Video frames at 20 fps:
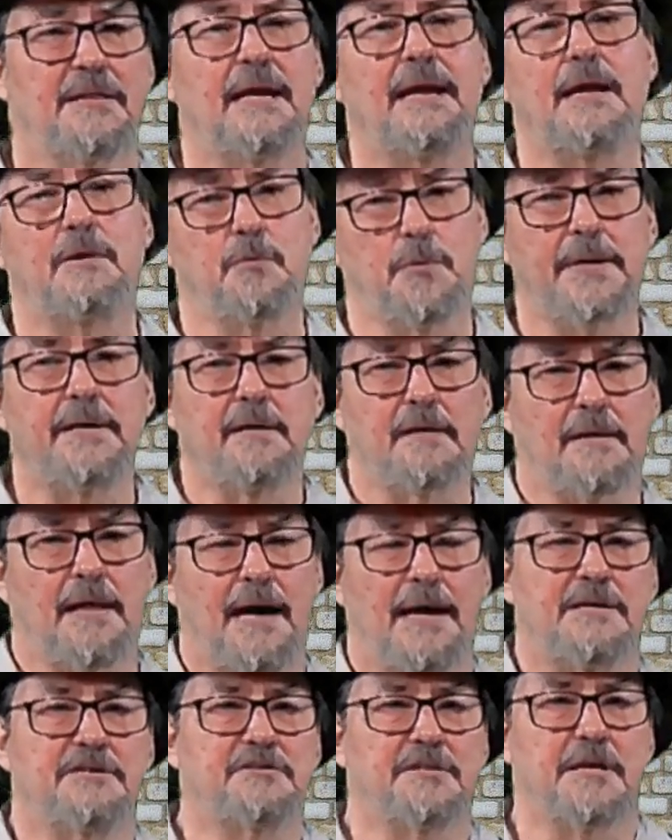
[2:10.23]
Then I
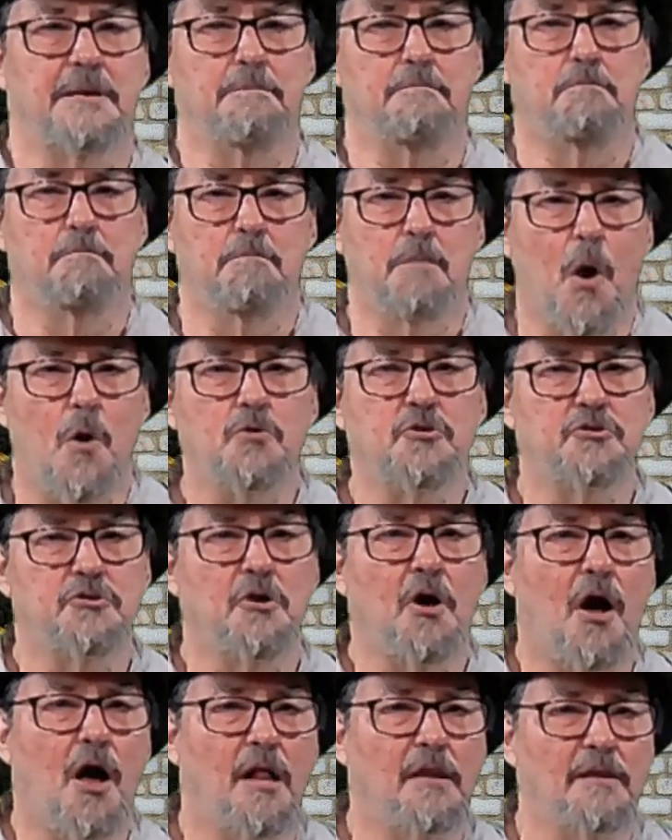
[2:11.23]
realized that
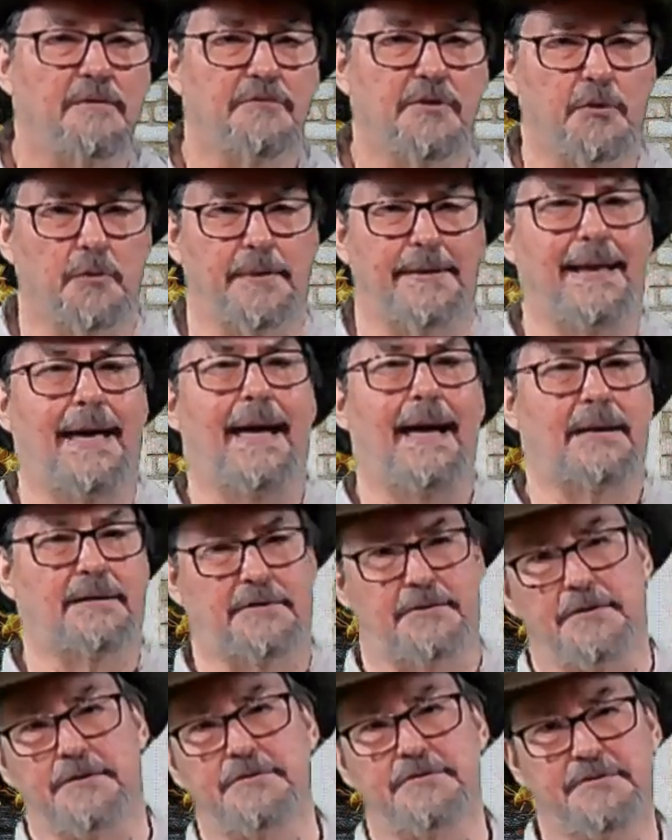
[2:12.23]
most all of the
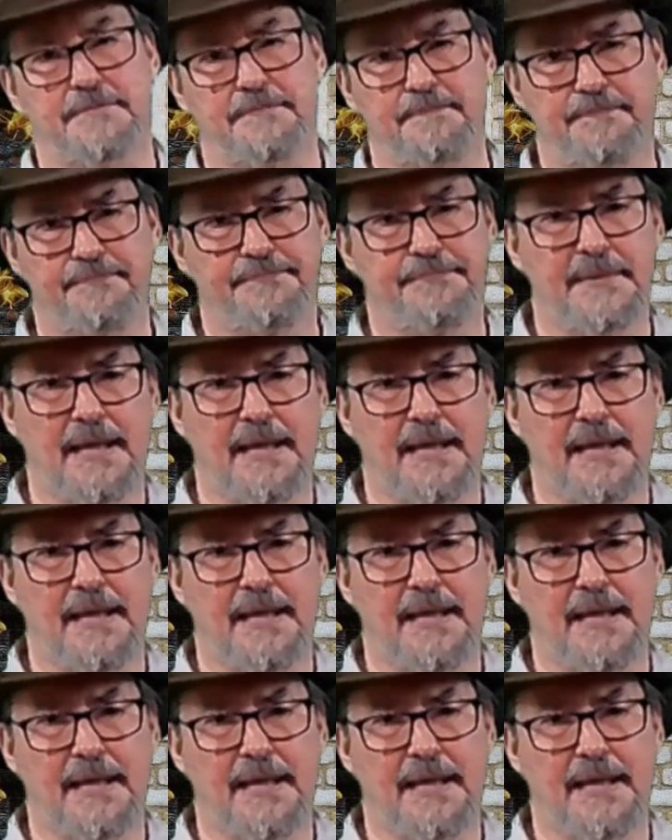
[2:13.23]
reactors,